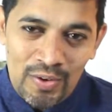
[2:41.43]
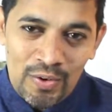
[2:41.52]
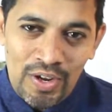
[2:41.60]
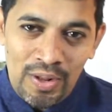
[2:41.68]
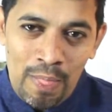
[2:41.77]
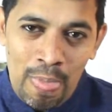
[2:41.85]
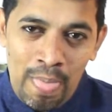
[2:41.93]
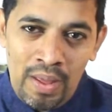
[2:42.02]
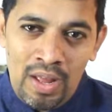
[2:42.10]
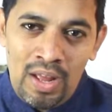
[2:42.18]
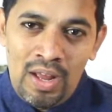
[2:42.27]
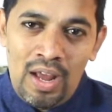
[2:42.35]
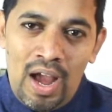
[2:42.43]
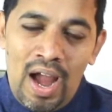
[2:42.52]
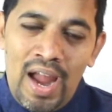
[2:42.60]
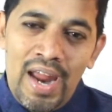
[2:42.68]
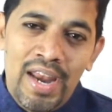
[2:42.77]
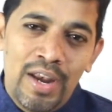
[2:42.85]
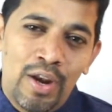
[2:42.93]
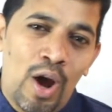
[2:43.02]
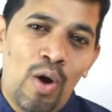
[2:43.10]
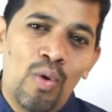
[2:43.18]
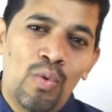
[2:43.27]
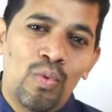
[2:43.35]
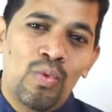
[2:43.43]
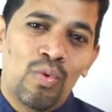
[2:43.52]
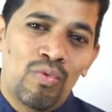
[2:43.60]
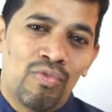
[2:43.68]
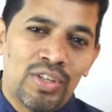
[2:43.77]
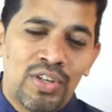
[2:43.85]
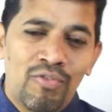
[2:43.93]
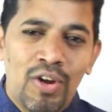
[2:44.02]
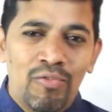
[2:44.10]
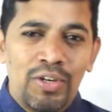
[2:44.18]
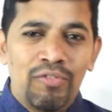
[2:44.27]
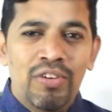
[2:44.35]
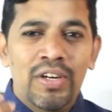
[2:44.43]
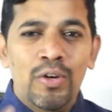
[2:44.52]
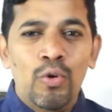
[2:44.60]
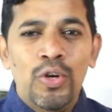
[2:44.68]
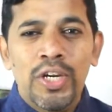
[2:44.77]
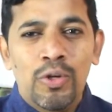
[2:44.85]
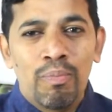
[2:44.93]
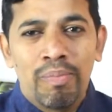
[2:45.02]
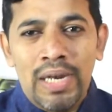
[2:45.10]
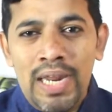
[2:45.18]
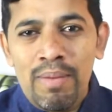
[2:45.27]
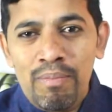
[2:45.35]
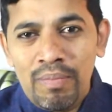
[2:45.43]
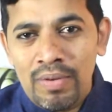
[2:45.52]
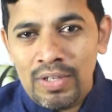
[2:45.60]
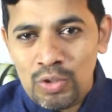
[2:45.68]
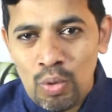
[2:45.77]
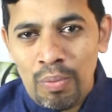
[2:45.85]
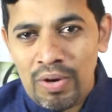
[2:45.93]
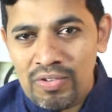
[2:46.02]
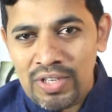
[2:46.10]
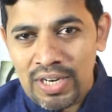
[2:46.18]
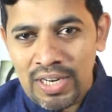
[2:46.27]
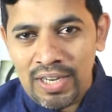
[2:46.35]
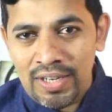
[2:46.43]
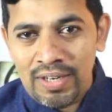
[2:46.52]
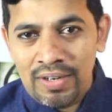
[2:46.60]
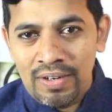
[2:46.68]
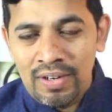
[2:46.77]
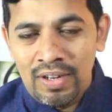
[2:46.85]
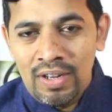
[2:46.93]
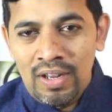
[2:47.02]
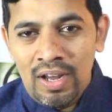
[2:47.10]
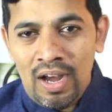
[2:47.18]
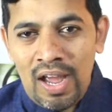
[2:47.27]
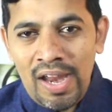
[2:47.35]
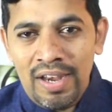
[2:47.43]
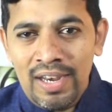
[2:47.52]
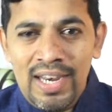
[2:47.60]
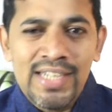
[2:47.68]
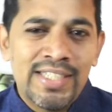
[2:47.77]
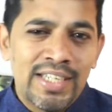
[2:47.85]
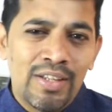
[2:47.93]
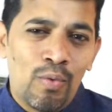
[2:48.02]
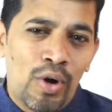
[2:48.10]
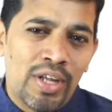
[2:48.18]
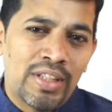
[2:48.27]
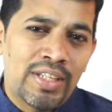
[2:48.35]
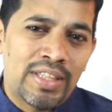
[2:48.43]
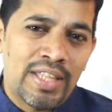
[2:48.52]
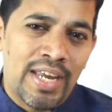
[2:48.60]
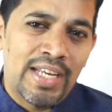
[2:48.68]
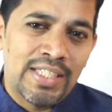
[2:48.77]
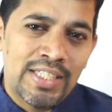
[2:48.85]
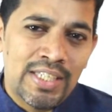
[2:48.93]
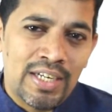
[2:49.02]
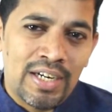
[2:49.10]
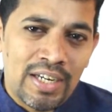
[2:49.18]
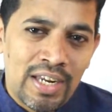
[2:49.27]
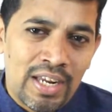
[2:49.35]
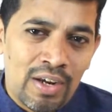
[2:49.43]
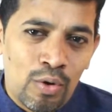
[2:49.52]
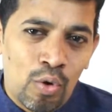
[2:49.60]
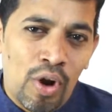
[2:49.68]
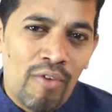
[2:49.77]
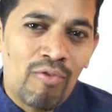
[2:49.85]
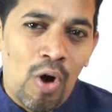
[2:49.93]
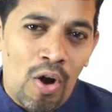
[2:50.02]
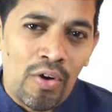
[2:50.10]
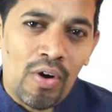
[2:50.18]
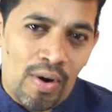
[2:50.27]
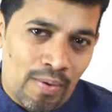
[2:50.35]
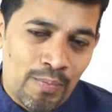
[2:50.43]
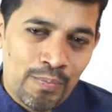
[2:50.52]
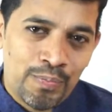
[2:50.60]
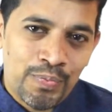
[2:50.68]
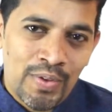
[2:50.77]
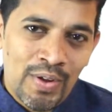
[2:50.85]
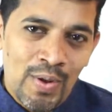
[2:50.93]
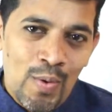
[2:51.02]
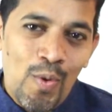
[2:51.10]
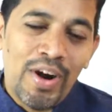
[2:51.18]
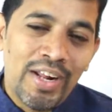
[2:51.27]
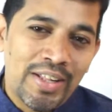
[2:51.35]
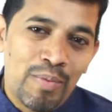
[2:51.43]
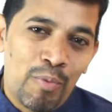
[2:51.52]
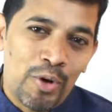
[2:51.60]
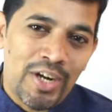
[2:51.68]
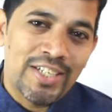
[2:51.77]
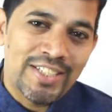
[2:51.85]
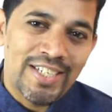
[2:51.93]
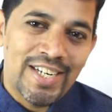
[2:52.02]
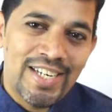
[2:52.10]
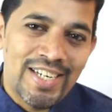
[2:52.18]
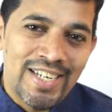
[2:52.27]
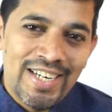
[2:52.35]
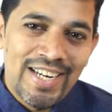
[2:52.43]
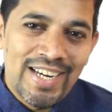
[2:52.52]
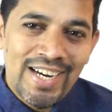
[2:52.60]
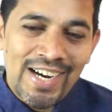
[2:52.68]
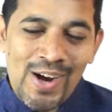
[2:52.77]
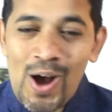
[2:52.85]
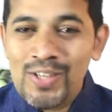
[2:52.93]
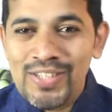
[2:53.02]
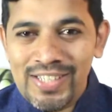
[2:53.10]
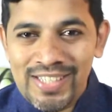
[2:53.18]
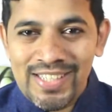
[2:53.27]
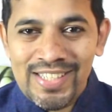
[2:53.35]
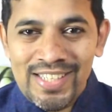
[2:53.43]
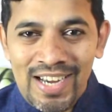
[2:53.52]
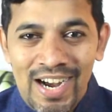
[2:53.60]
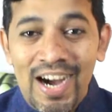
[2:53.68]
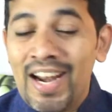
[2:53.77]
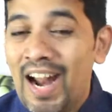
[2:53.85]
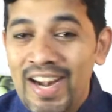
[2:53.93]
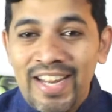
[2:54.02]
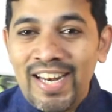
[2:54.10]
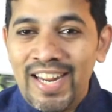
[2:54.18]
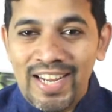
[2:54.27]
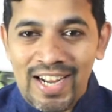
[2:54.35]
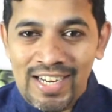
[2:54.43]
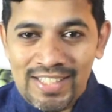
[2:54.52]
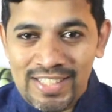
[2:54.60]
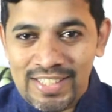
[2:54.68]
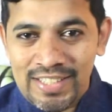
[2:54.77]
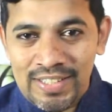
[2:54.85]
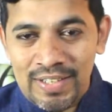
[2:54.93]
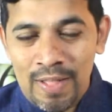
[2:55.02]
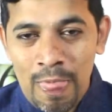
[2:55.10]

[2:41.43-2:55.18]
Okay, and now first of all we don't need to blame supervisor here, and let's say that what are the things could have gone wrong. What are the potential causes or underlying causes?